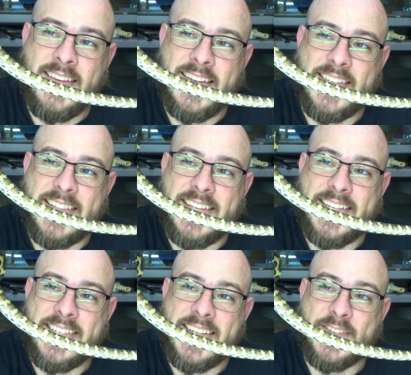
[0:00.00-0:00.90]
is that
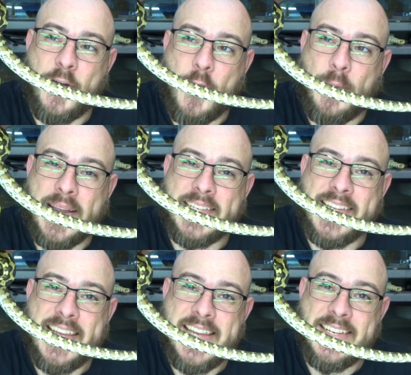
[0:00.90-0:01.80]
these things always
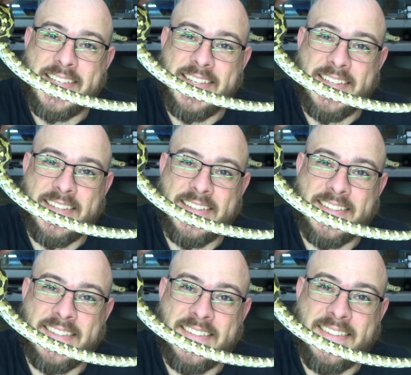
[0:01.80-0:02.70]
eat.
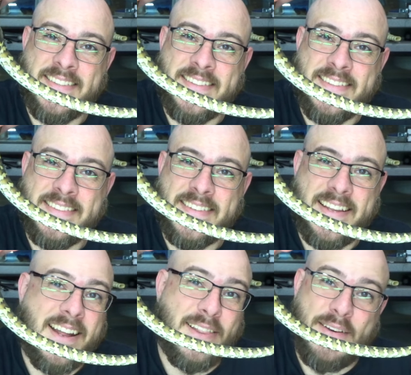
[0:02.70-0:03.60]

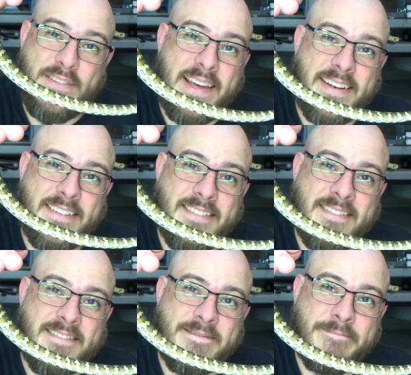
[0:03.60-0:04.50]
And I love that.
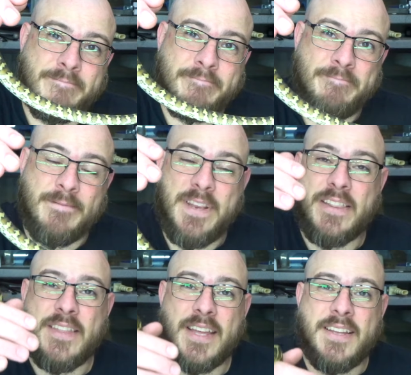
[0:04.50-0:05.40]

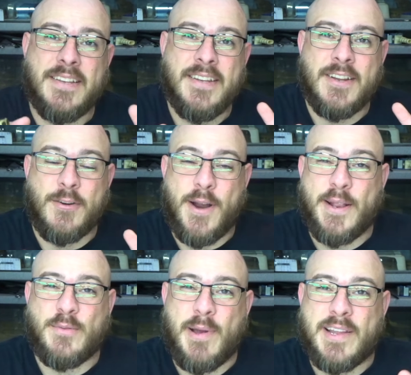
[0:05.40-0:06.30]
Nothing
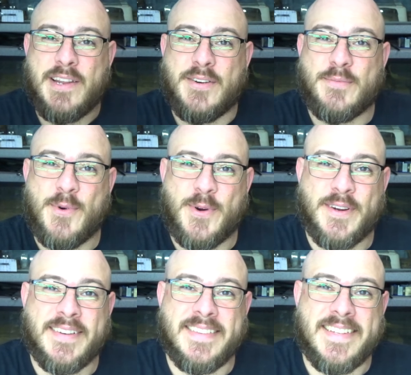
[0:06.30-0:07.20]
grinds my gears more
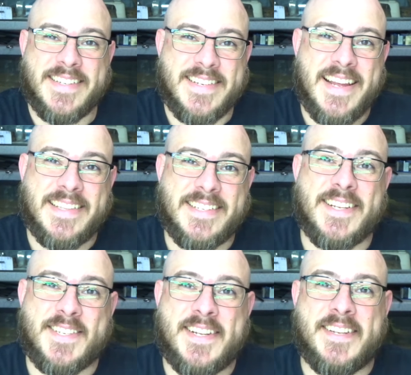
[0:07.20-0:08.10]
than a snake that
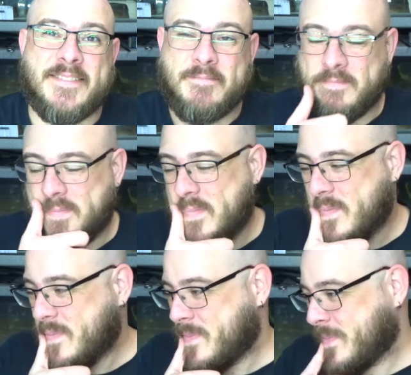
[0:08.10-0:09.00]
doesn't eat.
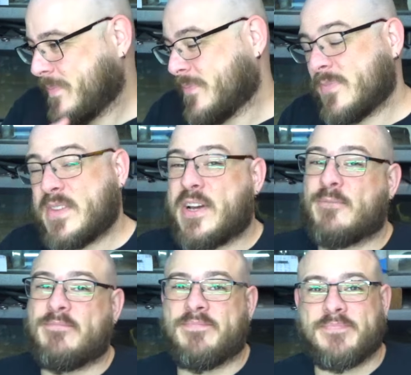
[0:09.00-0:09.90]
So,
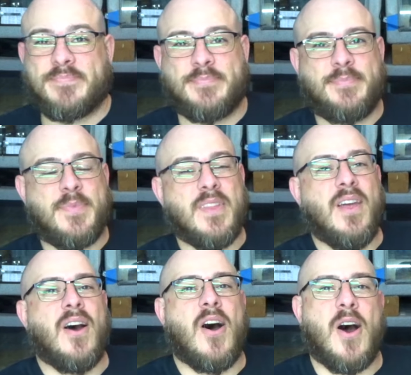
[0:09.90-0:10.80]

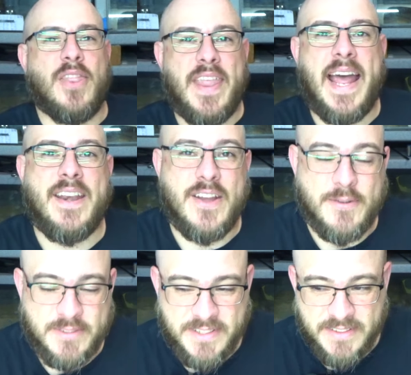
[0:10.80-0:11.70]
on that
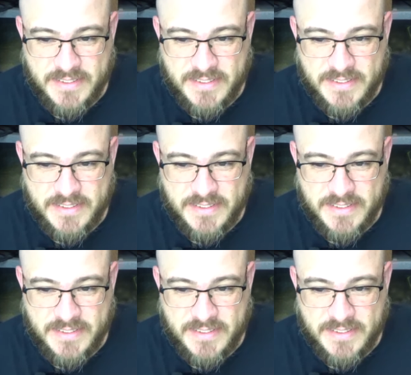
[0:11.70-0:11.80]
note,